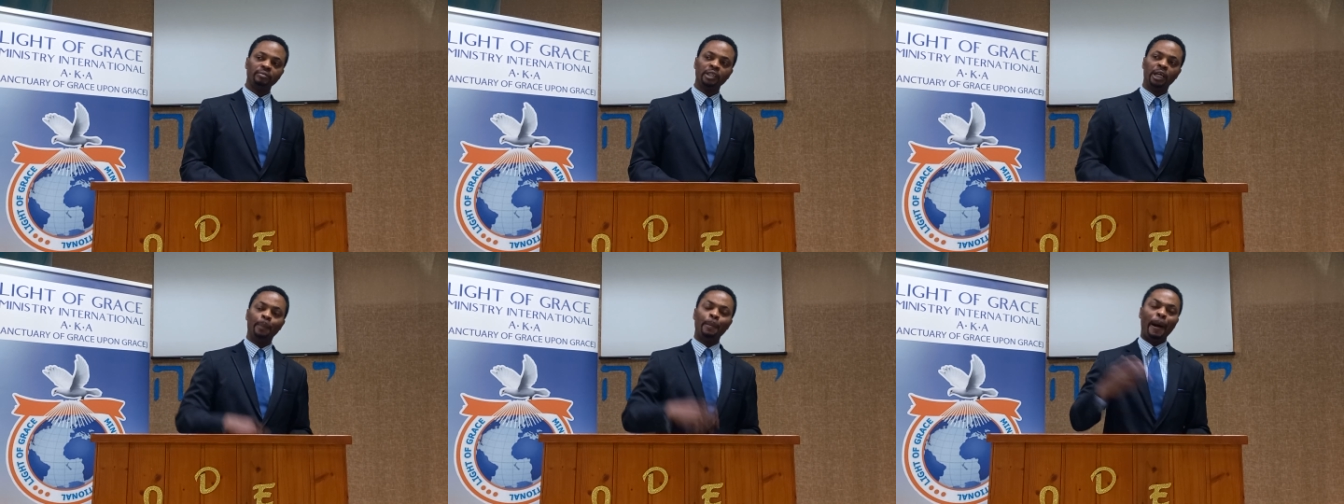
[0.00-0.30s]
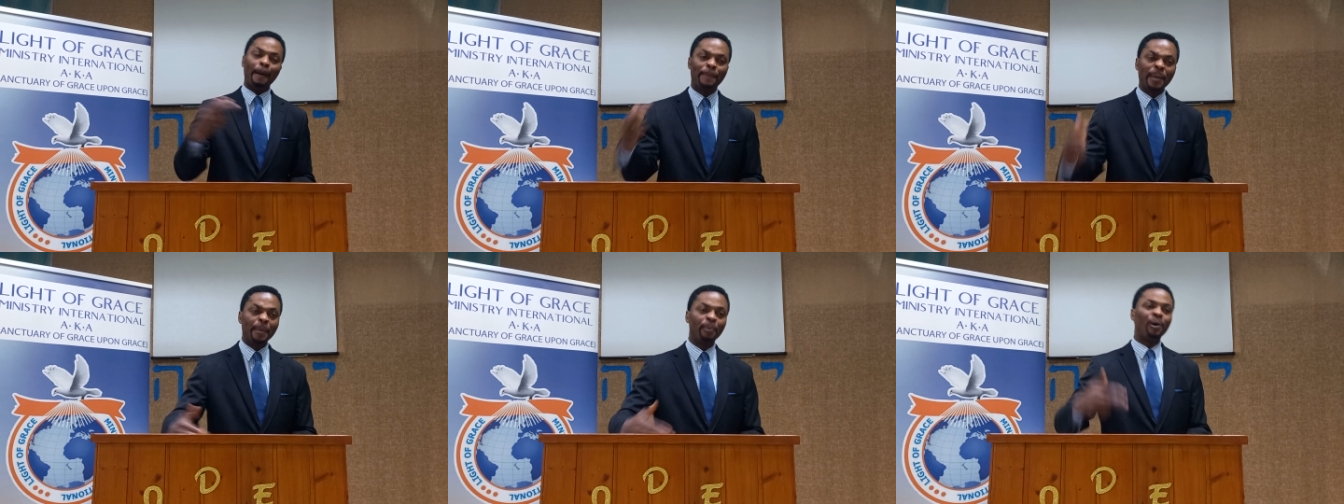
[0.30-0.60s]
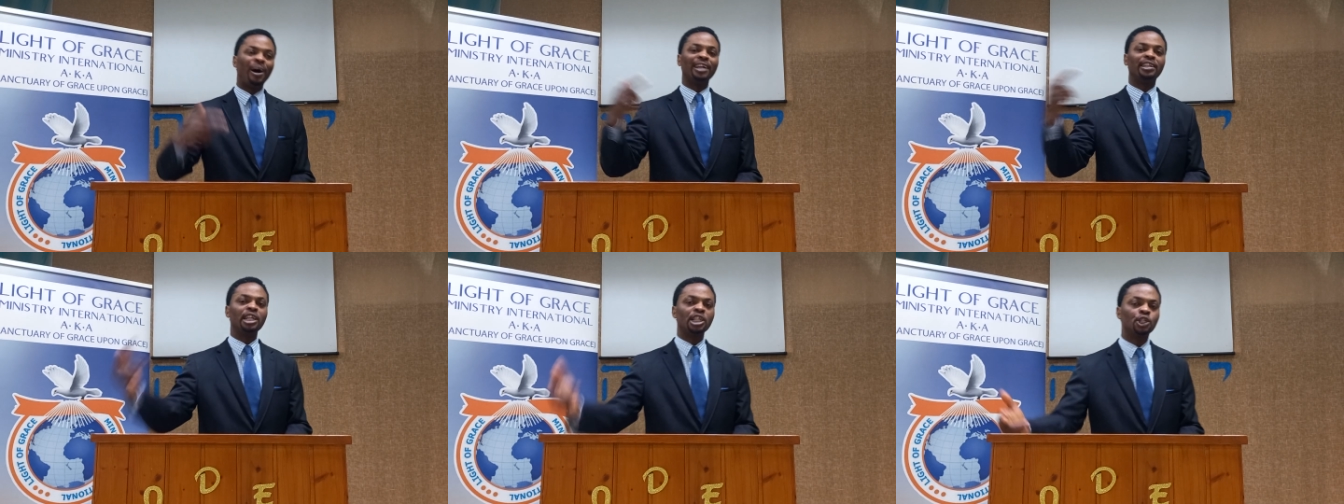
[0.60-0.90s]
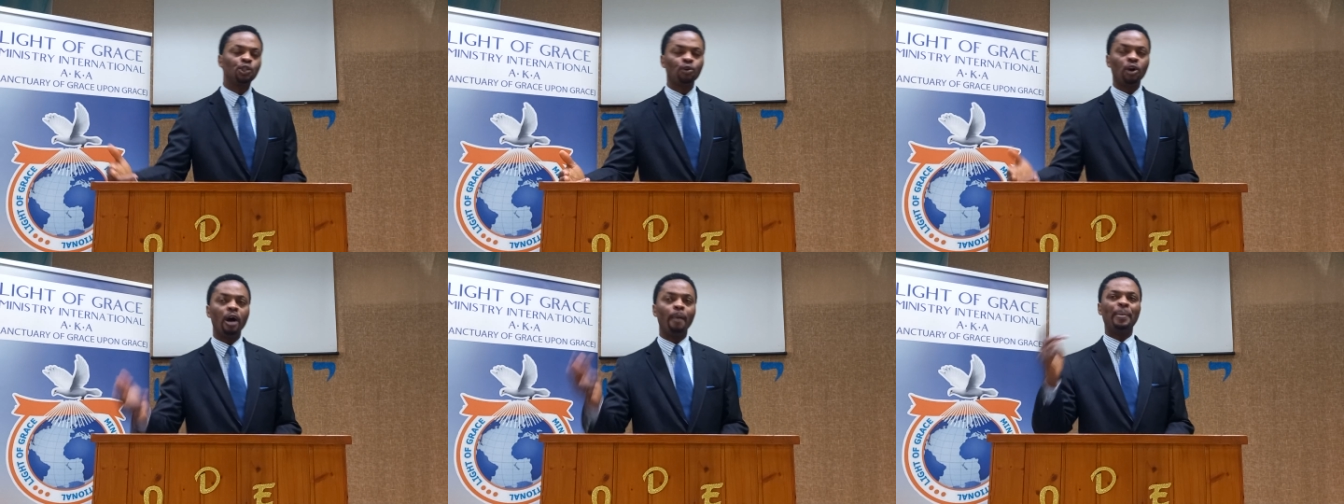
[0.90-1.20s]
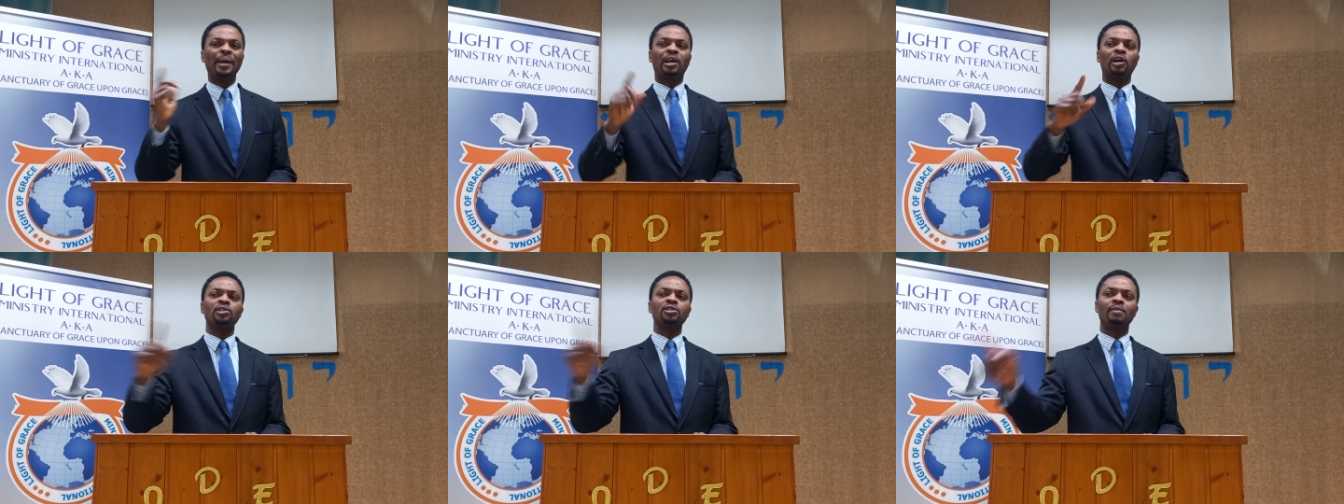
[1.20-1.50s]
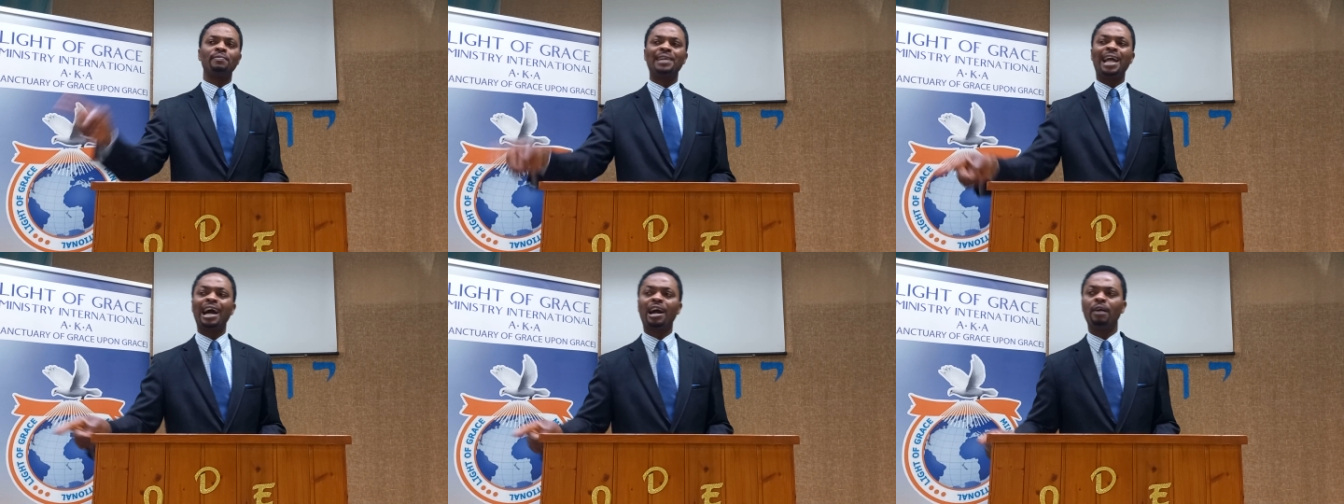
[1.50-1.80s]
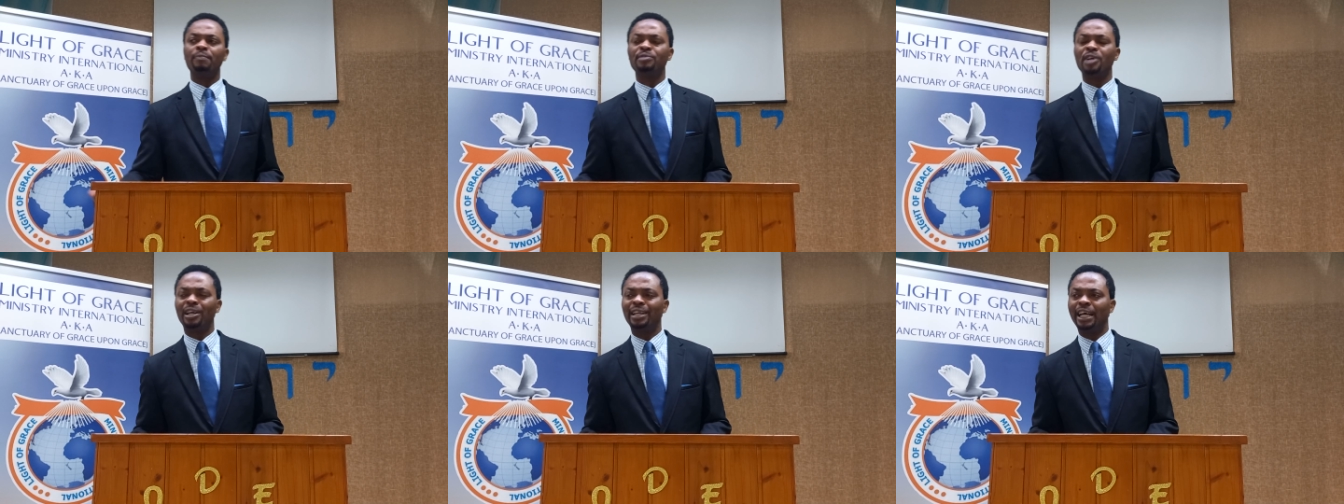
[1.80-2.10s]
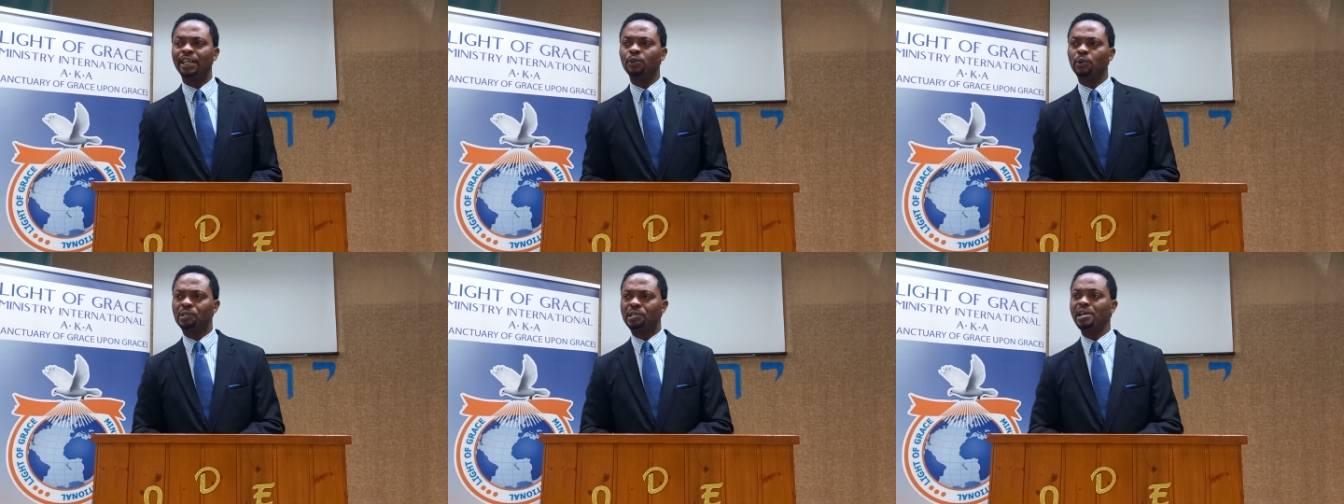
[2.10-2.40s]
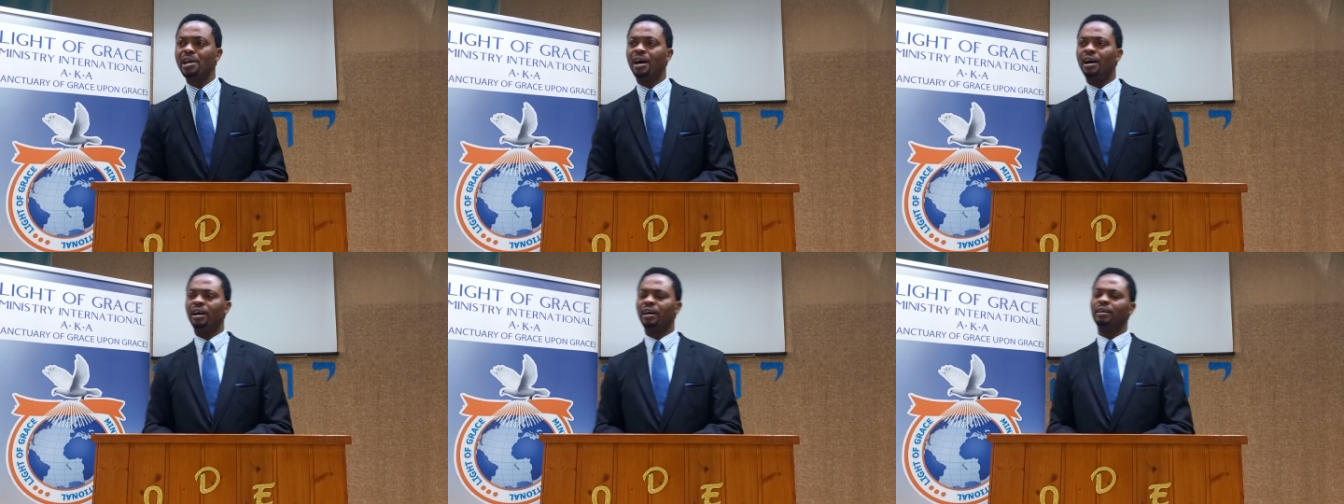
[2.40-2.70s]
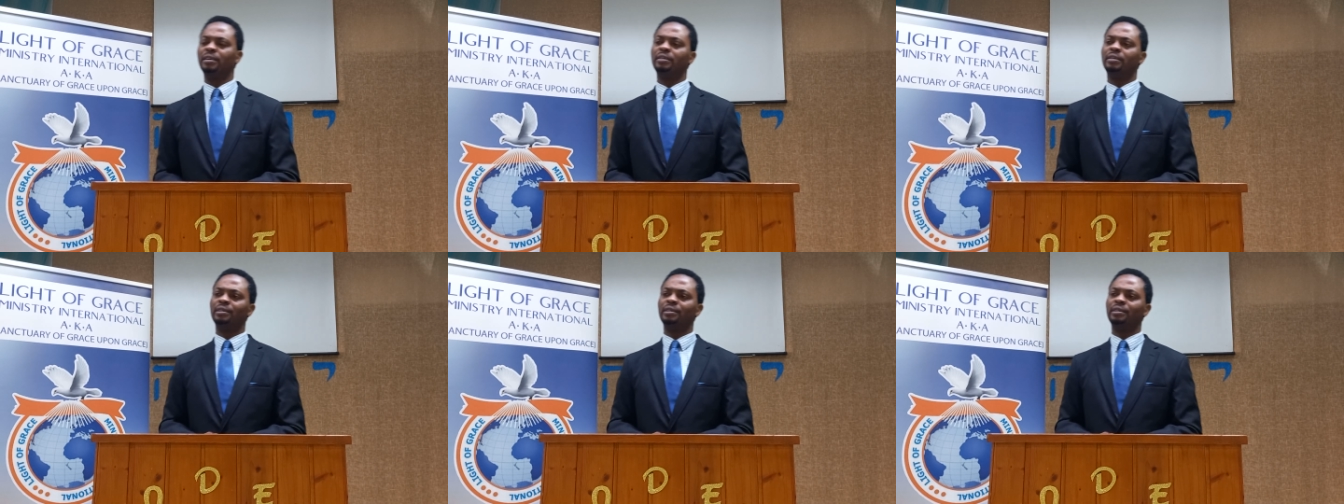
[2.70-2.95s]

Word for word: My people are destroyed because of lack of knowledge, Hosea.